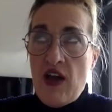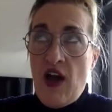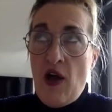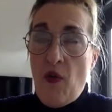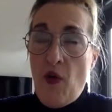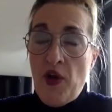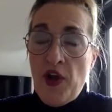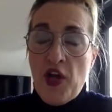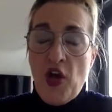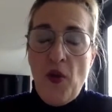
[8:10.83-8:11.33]

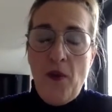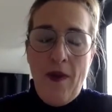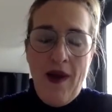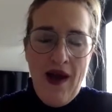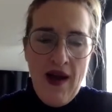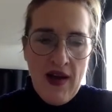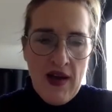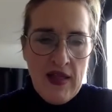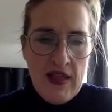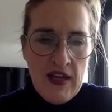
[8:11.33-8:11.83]
want to go
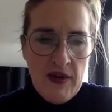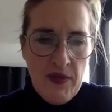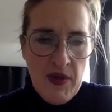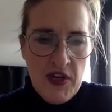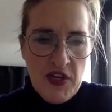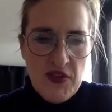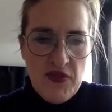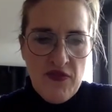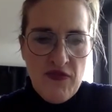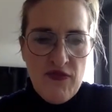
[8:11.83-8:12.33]
back a little
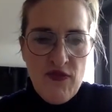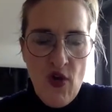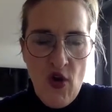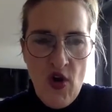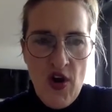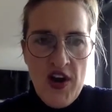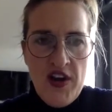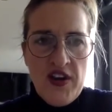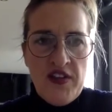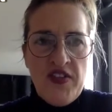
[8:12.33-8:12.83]
bit to
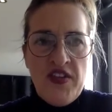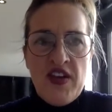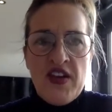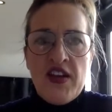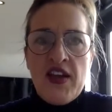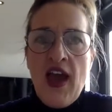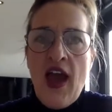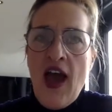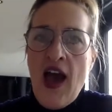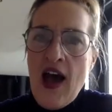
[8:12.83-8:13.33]
Freud and the
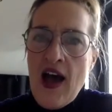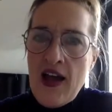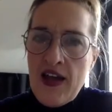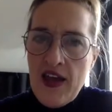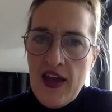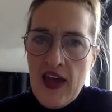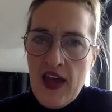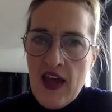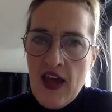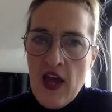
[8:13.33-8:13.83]

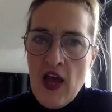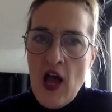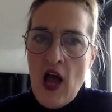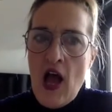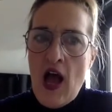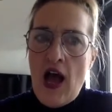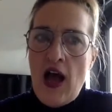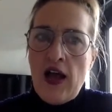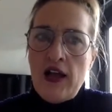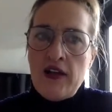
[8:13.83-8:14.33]
uncanny.
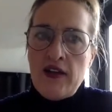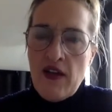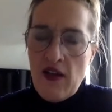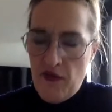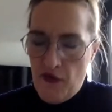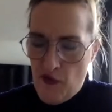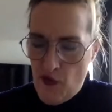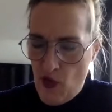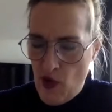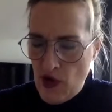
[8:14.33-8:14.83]
And
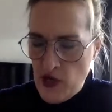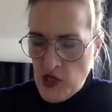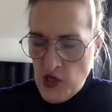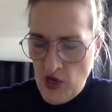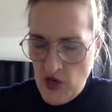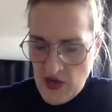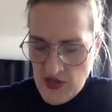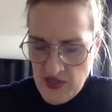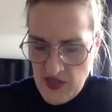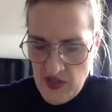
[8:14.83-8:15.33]
Freud
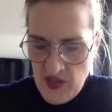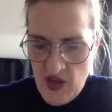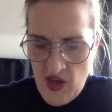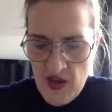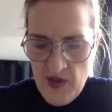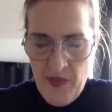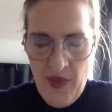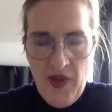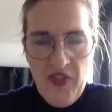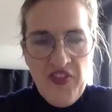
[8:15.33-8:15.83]
talks a
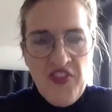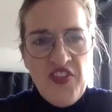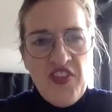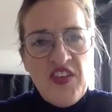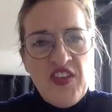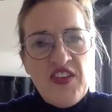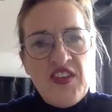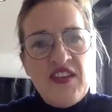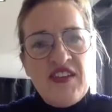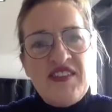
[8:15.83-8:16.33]
lot about
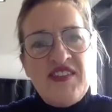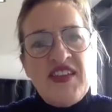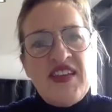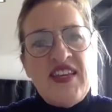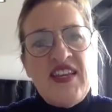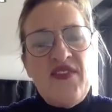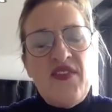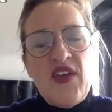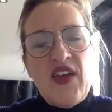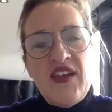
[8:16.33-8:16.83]
the
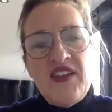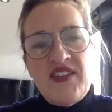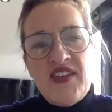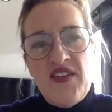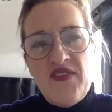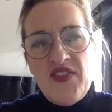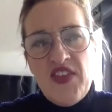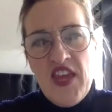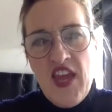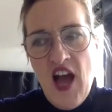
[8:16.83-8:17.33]
significance
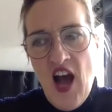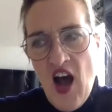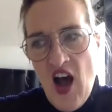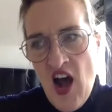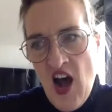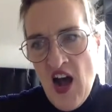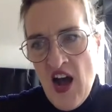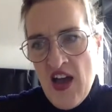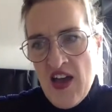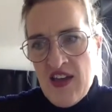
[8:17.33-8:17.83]
of the
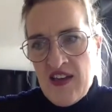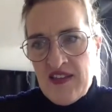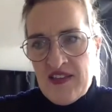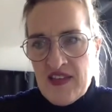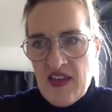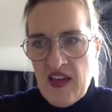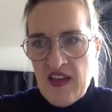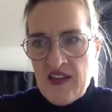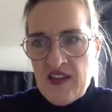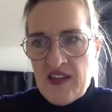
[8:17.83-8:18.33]
eyes.
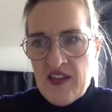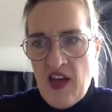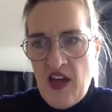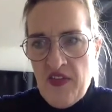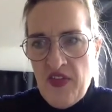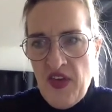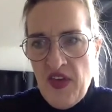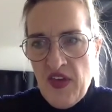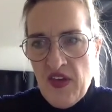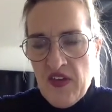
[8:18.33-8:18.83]
And I
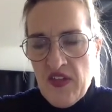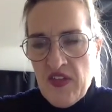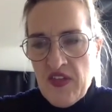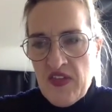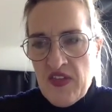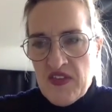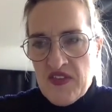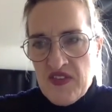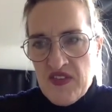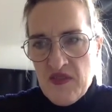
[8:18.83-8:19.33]
think
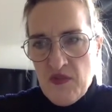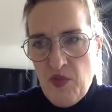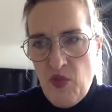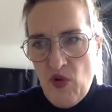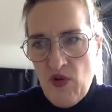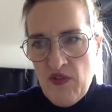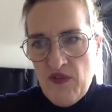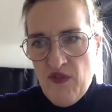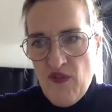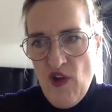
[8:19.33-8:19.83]
this is
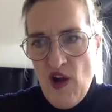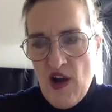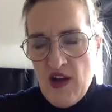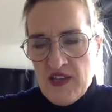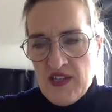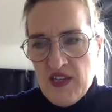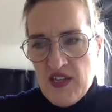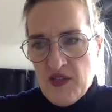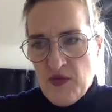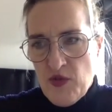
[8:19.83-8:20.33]
important for
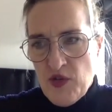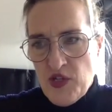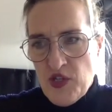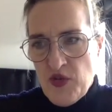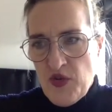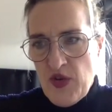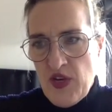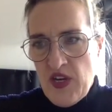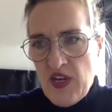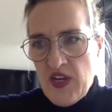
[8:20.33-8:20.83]
us because we're
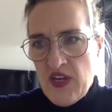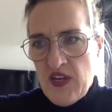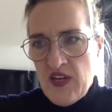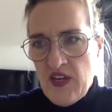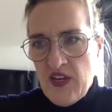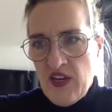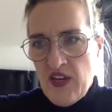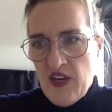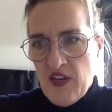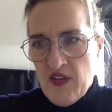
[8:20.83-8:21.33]
doing,
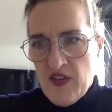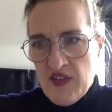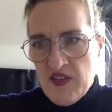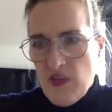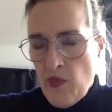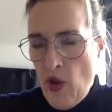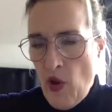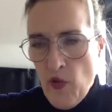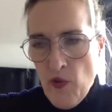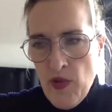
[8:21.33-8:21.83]
this is
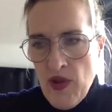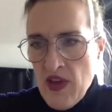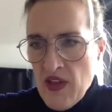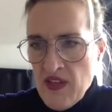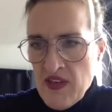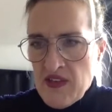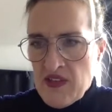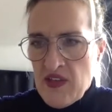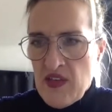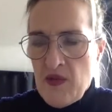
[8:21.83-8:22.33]
about
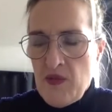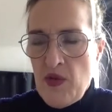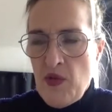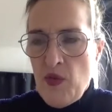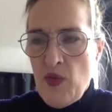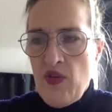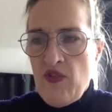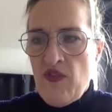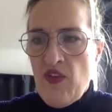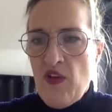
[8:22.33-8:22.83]
realism, and
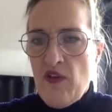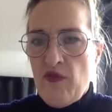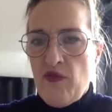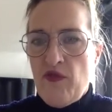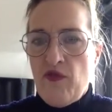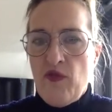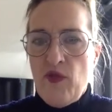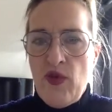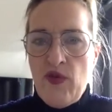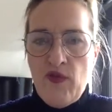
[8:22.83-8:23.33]
we've
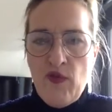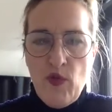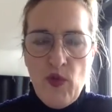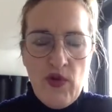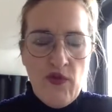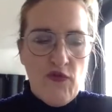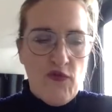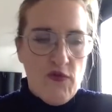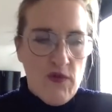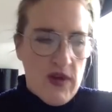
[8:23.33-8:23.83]

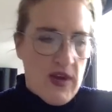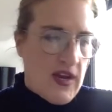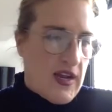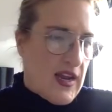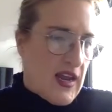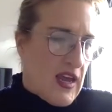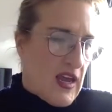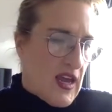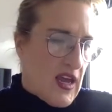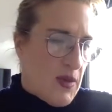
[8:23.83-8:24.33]

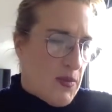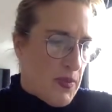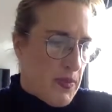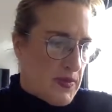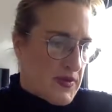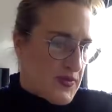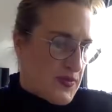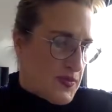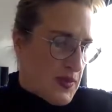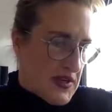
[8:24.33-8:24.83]
really
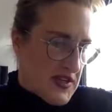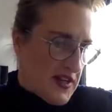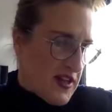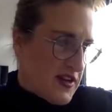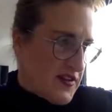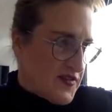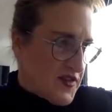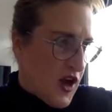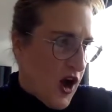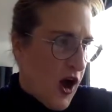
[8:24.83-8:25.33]
spent a
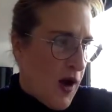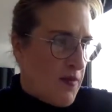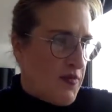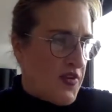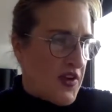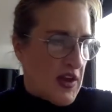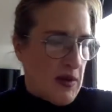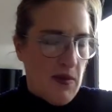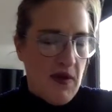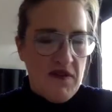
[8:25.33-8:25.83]
lot of time
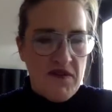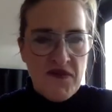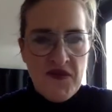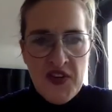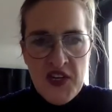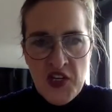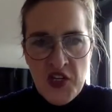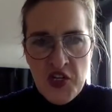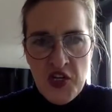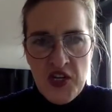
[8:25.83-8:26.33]
thinking about
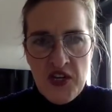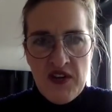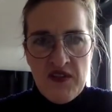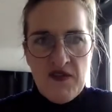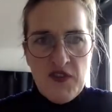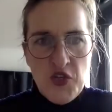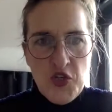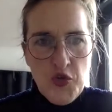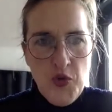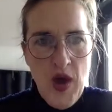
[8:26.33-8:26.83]
vision and
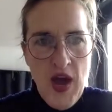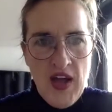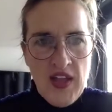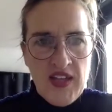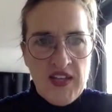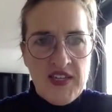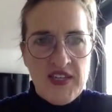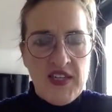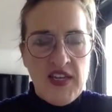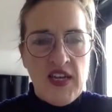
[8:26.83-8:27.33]

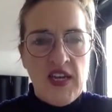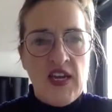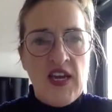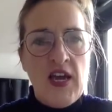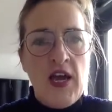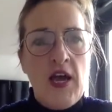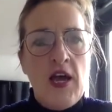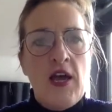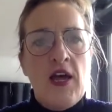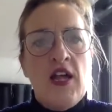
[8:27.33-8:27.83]
visuality.
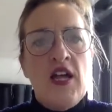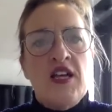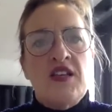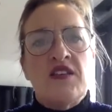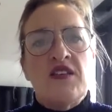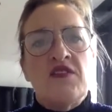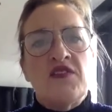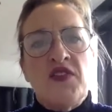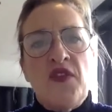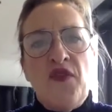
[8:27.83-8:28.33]
So
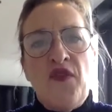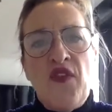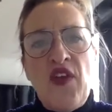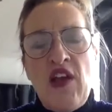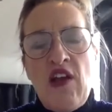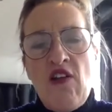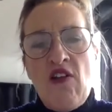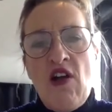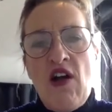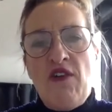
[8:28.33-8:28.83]
there's a
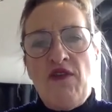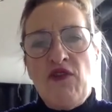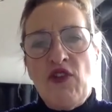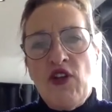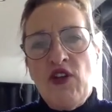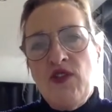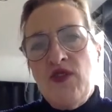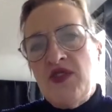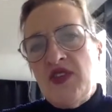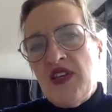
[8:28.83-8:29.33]
fear of
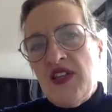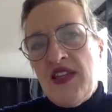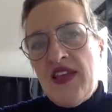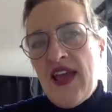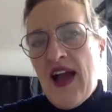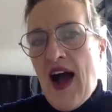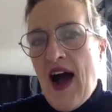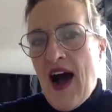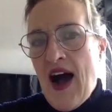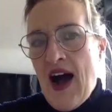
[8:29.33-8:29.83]
losing
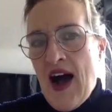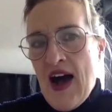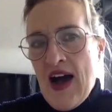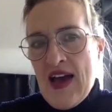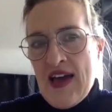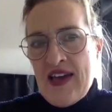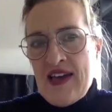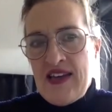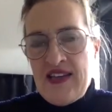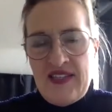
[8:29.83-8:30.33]
the
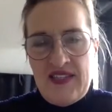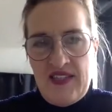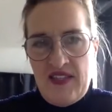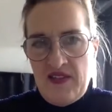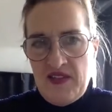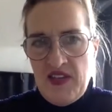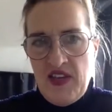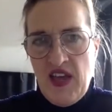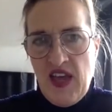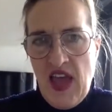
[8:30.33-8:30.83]
eyes.
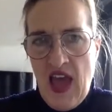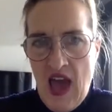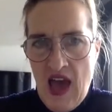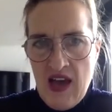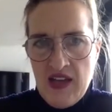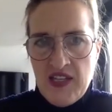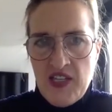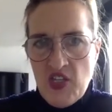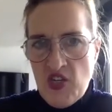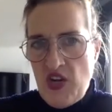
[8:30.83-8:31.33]
There's a
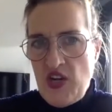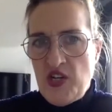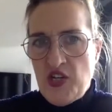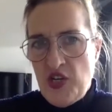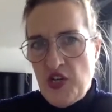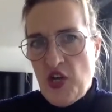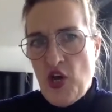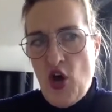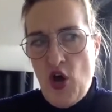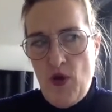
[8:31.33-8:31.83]

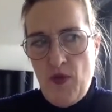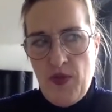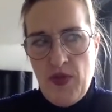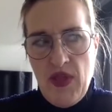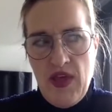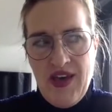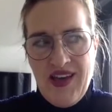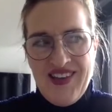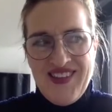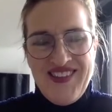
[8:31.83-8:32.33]
castration
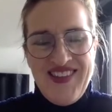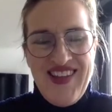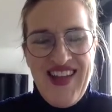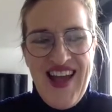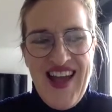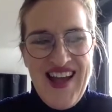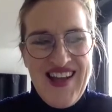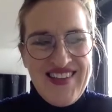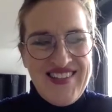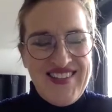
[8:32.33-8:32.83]
complex that
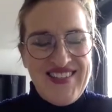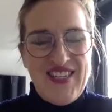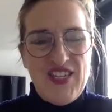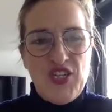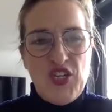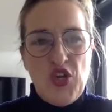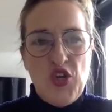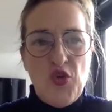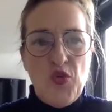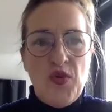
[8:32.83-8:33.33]
has to
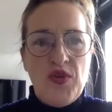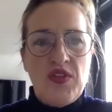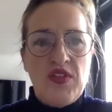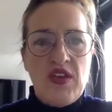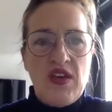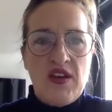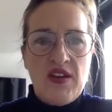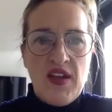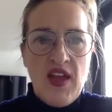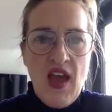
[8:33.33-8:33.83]
do with
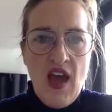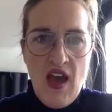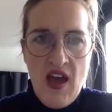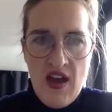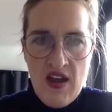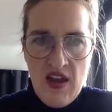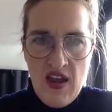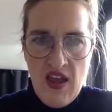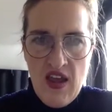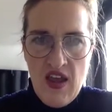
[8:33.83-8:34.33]
the
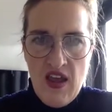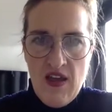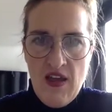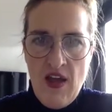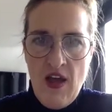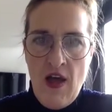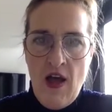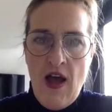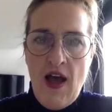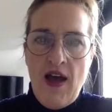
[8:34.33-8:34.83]
uncanny.
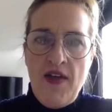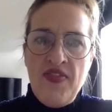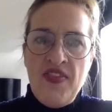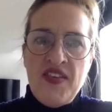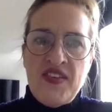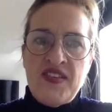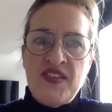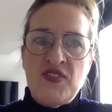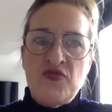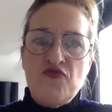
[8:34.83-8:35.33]
And
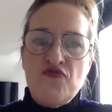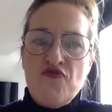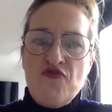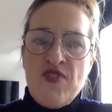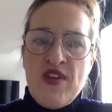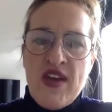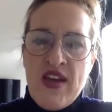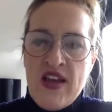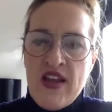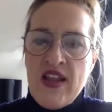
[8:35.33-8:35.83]
this is
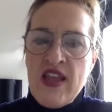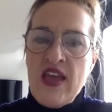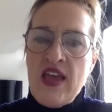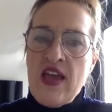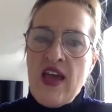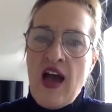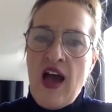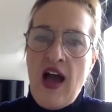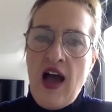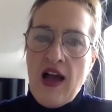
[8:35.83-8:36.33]

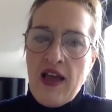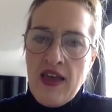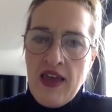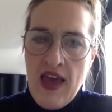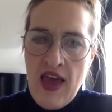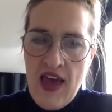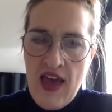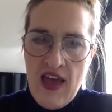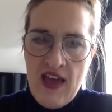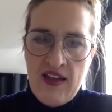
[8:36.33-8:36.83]
really,
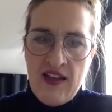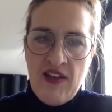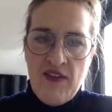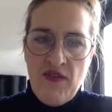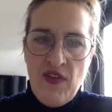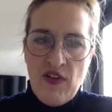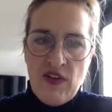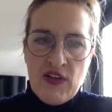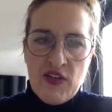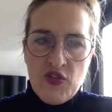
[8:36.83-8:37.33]
again,
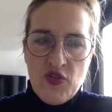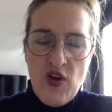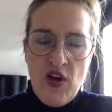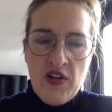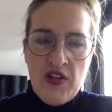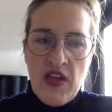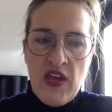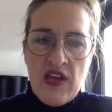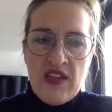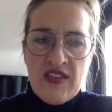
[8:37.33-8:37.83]
very
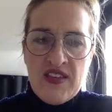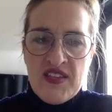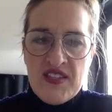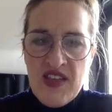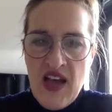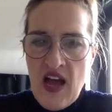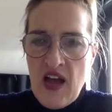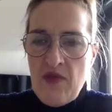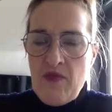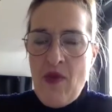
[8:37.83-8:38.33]
strongly in the
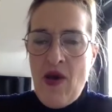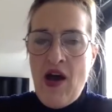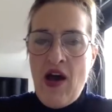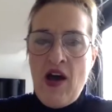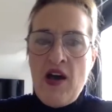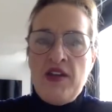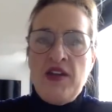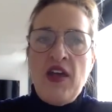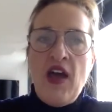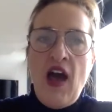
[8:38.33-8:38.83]

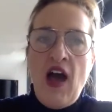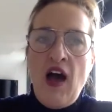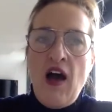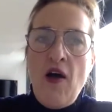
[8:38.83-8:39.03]
Sandman,